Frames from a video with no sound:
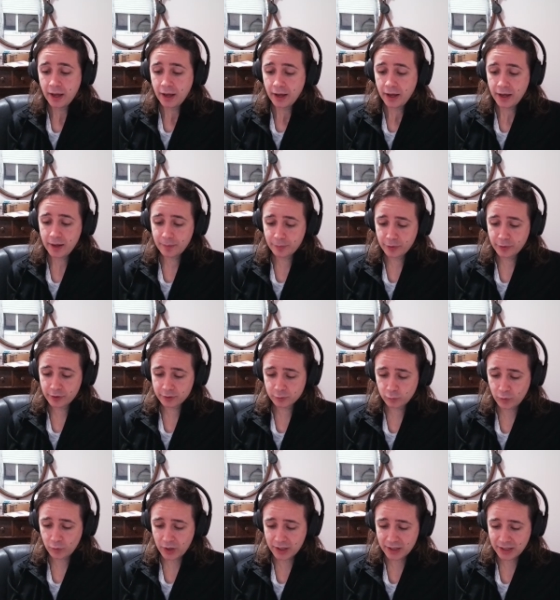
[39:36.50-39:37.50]
A broken
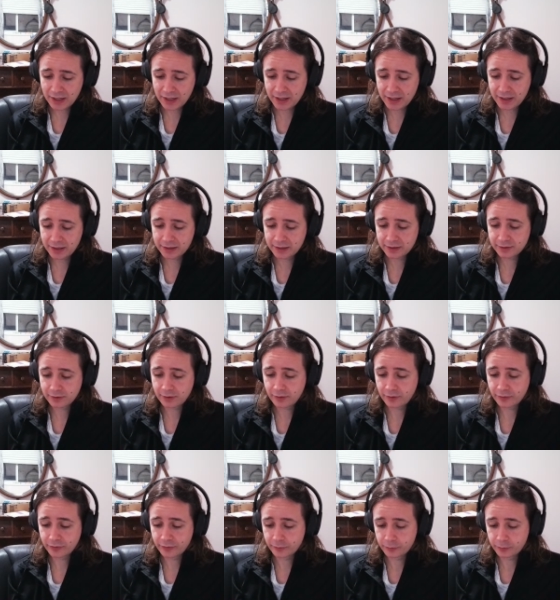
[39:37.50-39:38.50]
white line
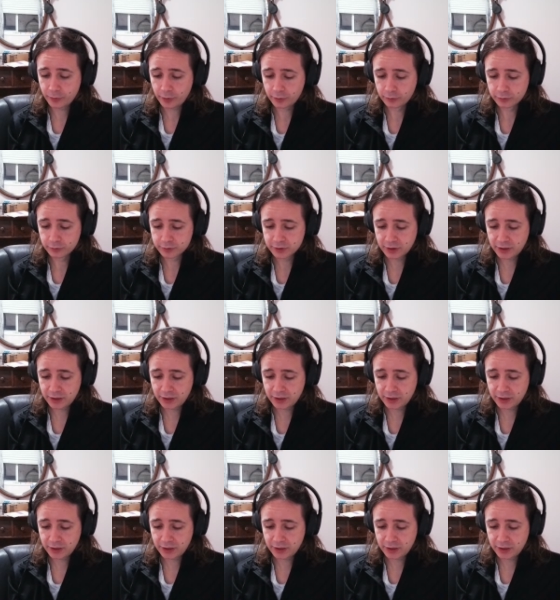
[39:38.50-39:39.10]
on the road